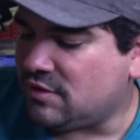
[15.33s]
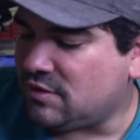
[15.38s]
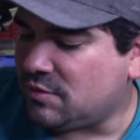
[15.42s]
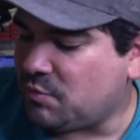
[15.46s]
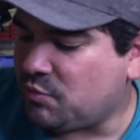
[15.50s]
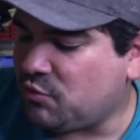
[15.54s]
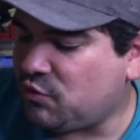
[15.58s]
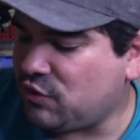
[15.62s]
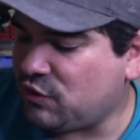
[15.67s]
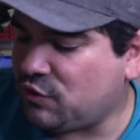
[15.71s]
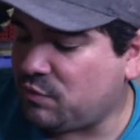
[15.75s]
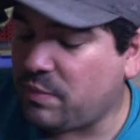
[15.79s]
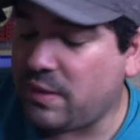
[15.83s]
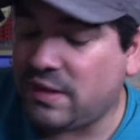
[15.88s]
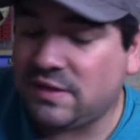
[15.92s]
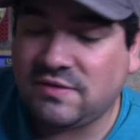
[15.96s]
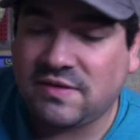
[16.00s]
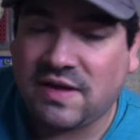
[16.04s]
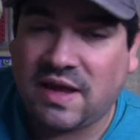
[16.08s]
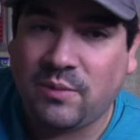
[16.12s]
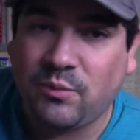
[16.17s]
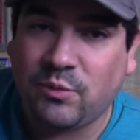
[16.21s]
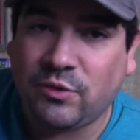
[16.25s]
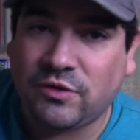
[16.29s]
just spend
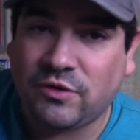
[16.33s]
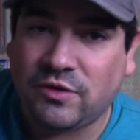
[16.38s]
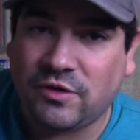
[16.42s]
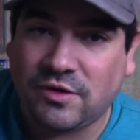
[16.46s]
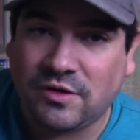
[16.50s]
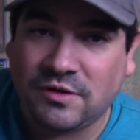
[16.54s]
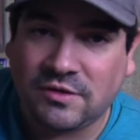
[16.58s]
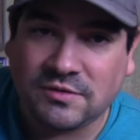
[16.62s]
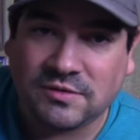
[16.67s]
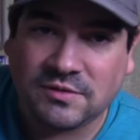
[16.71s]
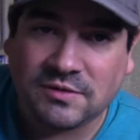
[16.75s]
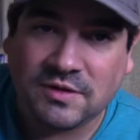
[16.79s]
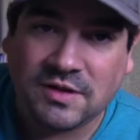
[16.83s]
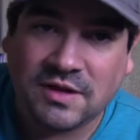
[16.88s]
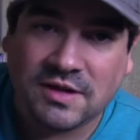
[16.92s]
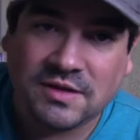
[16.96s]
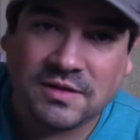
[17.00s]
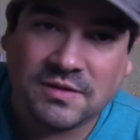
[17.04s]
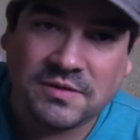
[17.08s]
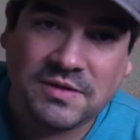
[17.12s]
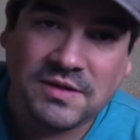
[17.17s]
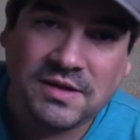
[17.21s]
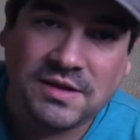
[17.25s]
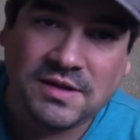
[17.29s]
time with her.
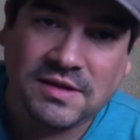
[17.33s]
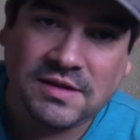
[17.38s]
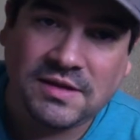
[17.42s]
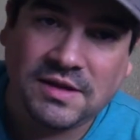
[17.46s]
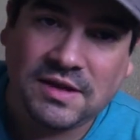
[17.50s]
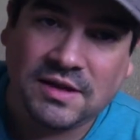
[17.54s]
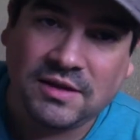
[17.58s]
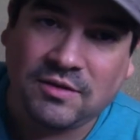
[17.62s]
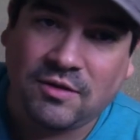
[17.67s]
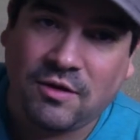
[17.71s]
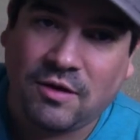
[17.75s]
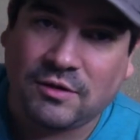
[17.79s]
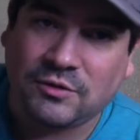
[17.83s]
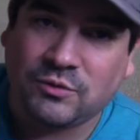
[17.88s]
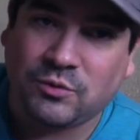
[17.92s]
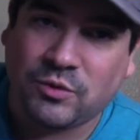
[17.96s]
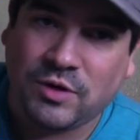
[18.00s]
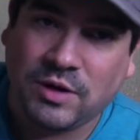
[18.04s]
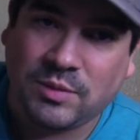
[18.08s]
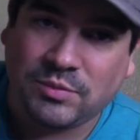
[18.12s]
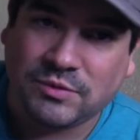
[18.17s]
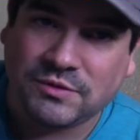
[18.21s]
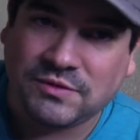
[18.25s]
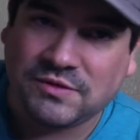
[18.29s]
The in-laws
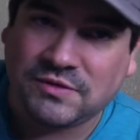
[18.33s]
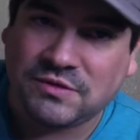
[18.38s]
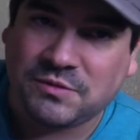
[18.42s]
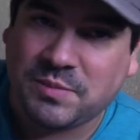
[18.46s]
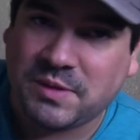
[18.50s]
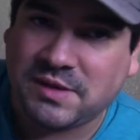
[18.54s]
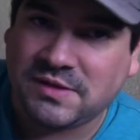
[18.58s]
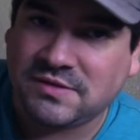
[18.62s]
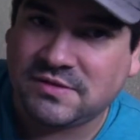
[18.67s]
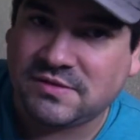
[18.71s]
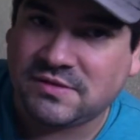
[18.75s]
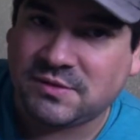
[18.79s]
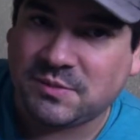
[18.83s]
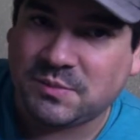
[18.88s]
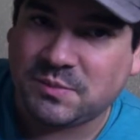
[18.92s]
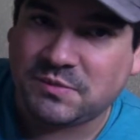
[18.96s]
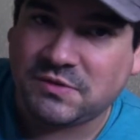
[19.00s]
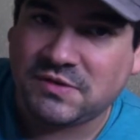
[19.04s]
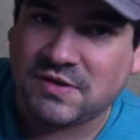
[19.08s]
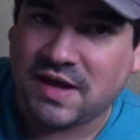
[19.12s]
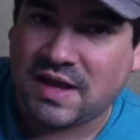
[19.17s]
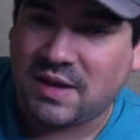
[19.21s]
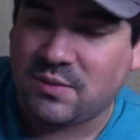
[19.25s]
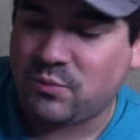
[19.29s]
were able to spend some
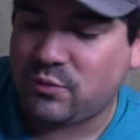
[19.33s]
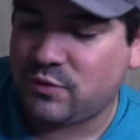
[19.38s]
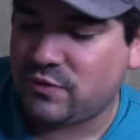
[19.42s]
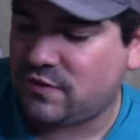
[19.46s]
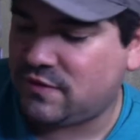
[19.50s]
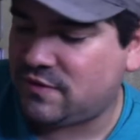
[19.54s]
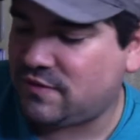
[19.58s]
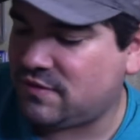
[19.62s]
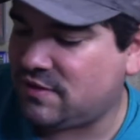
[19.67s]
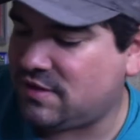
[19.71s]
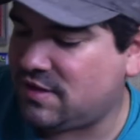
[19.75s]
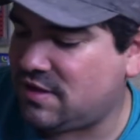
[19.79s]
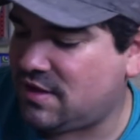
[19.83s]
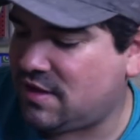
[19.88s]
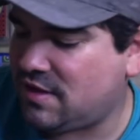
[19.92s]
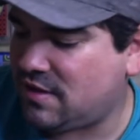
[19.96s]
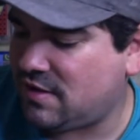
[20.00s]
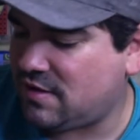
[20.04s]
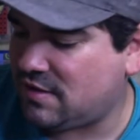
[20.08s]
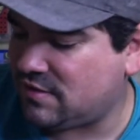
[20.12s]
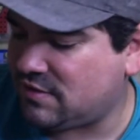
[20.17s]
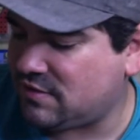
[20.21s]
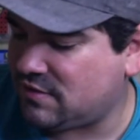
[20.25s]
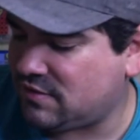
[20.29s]
time with the
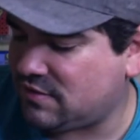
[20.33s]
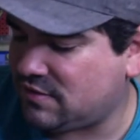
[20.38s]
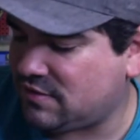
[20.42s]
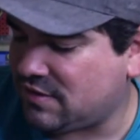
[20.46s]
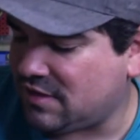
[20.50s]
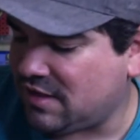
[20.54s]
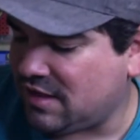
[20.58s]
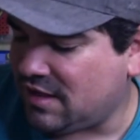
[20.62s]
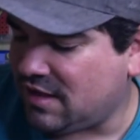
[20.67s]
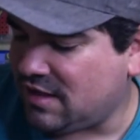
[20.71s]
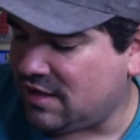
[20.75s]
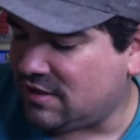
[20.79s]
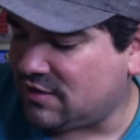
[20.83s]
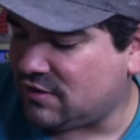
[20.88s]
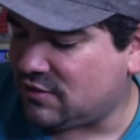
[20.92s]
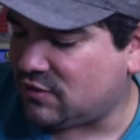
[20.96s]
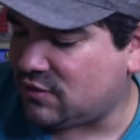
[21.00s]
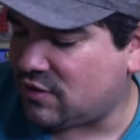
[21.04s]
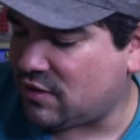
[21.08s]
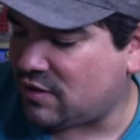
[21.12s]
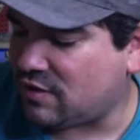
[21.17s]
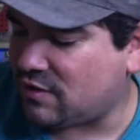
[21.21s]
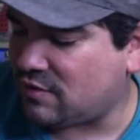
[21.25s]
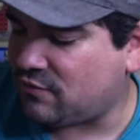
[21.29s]
kids.
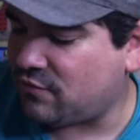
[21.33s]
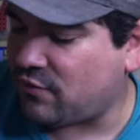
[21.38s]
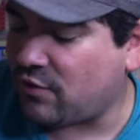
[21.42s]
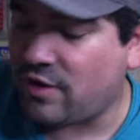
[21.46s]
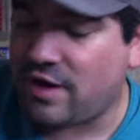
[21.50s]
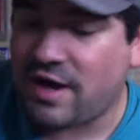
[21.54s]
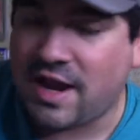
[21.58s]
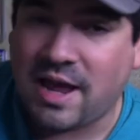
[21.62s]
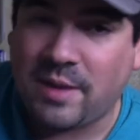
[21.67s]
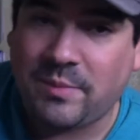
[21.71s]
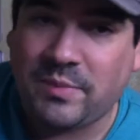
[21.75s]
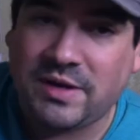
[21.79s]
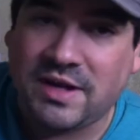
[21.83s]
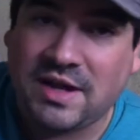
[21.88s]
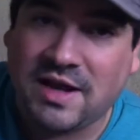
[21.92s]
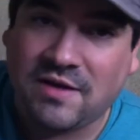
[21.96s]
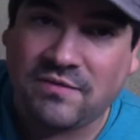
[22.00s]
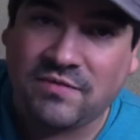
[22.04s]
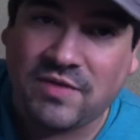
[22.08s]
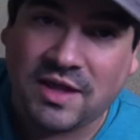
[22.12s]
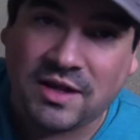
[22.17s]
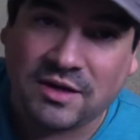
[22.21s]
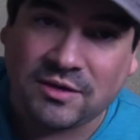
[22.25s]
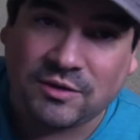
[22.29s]
So very happy to
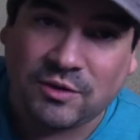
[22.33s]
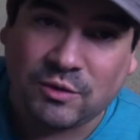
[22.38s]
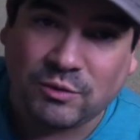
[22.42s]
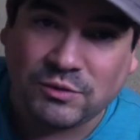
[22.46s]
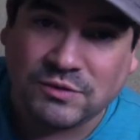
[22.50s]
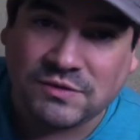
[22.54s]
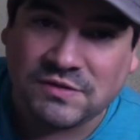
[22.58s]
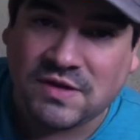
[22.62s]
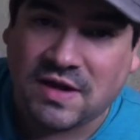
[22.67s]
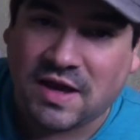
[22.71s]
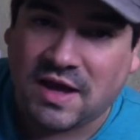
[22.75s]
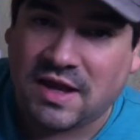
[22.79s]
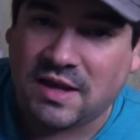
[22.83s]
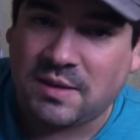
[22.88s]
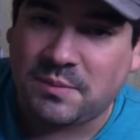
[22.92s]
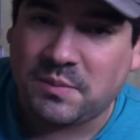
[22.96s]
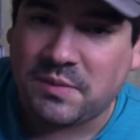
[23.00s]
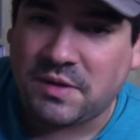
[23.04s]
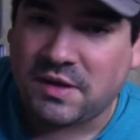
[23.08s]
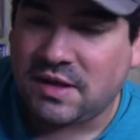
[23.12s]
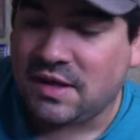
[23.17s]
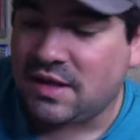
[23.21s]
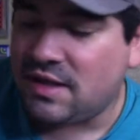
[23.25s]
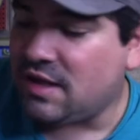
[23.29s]
have that alone
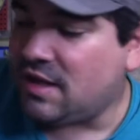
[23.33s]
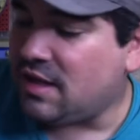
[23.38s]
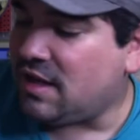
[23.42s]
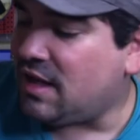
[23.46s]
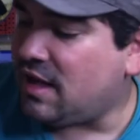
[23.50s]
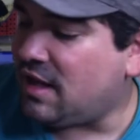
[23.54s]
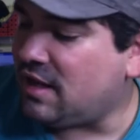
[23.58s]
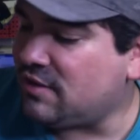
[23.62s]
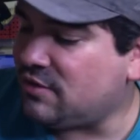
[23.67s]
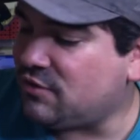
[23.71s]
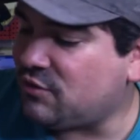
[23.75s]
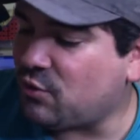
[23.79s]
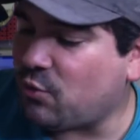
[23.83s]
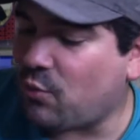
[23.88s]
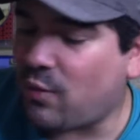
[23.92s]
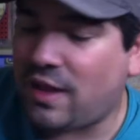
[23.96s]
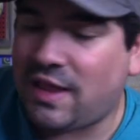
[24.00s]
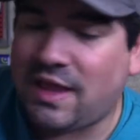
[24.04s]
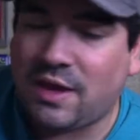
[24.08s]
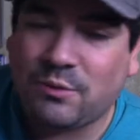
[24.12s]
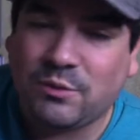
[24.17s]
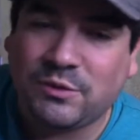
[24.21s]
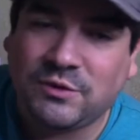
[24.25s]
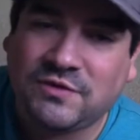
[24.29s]
time. And so while
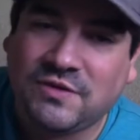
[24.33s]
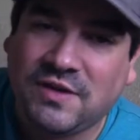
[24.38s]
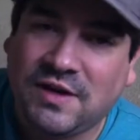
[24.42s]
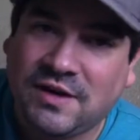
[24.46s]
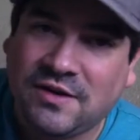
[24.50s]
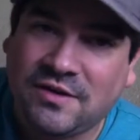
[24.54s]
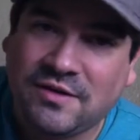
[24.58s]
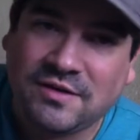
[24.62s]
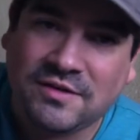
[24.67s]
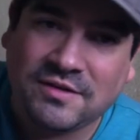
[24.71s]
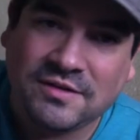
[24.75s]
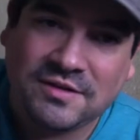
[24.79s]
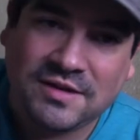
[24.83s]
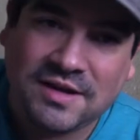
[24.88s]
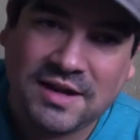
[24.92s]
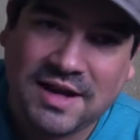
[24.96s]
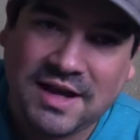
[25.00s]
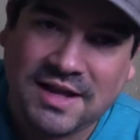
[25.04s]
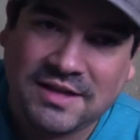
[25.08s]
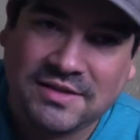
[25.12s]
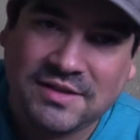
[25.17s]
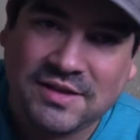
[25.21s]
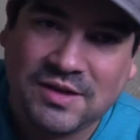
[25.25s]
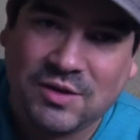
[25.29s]
I was there
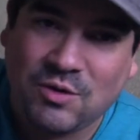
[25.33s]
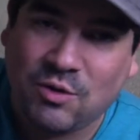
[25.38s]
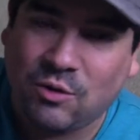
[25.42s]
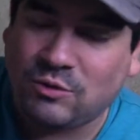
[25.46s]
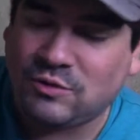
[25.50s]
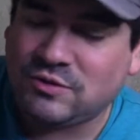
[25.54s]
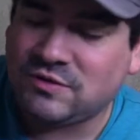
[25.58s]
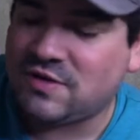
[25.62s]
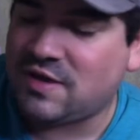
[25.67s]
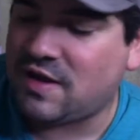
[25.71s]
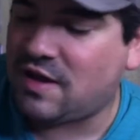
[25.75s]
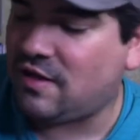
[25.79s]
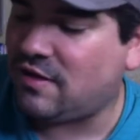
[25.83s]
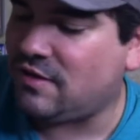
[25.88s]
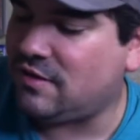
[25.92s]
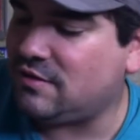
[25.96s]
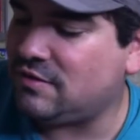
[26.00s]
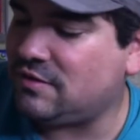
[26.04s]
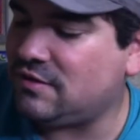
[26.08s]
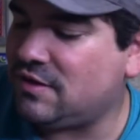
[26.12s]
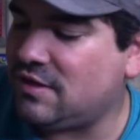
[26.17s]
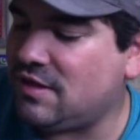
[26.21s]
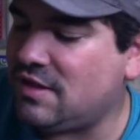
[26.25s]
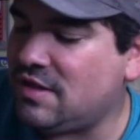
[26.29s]
at the
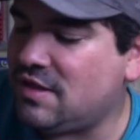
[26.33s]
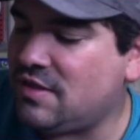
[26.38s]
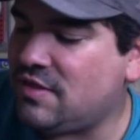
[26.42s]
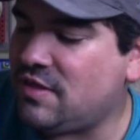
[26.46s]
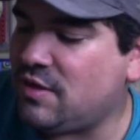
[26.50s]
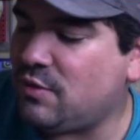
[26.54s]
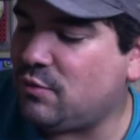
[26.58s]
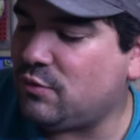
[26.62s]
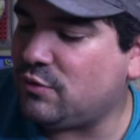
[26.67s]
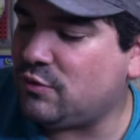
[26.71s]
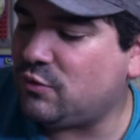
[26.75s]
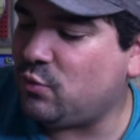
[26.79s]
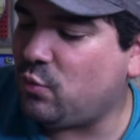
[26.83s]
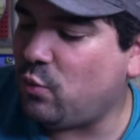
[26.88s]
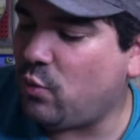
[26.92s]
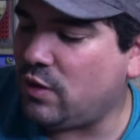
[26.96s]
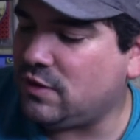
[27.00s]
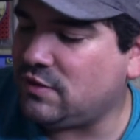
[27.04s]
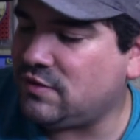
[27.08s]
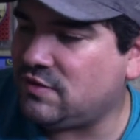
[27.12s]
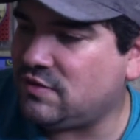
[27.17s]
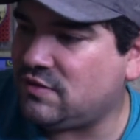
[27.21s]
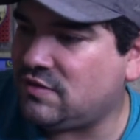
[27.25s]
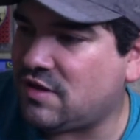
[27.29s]
hotel, there was
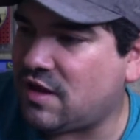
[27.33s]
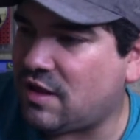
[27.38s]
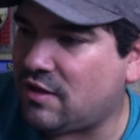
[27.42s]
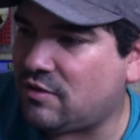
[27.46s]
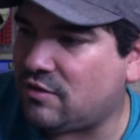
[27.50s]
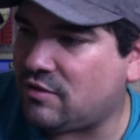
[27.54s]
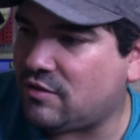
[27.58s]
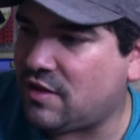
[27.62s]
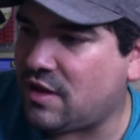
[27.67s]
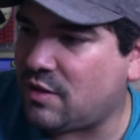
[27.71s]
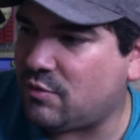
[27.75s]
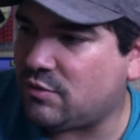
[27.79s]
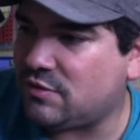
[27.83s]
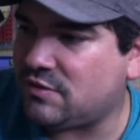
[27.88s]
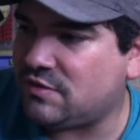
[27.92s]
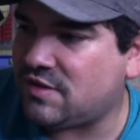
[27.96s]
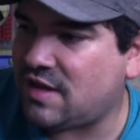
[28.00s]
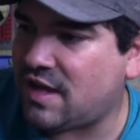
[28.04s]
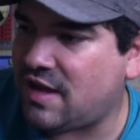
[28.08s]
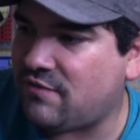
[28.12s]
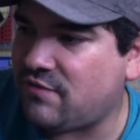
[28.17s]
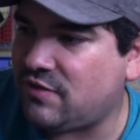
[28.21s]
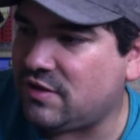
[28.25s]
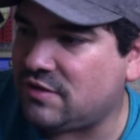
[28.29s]
one seller that was
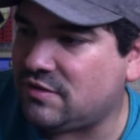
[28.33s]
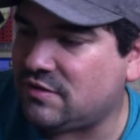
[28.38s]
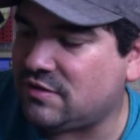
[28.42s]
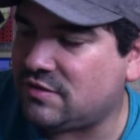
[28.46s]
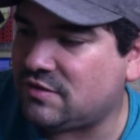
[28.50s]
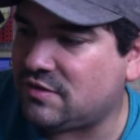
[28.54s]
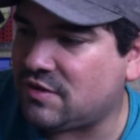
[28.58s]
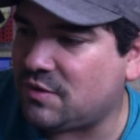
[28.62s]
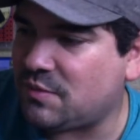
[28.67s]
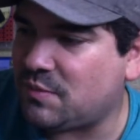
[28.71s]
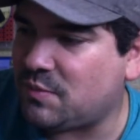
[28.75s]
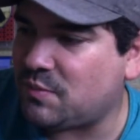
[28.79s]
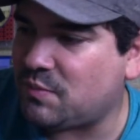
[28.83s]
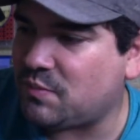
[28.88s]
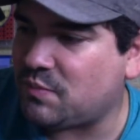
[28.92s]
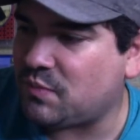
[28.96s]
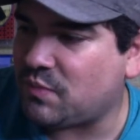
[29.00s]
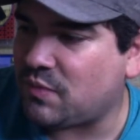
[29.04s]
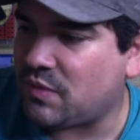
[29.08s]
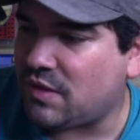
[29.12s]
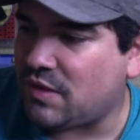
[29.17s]
having some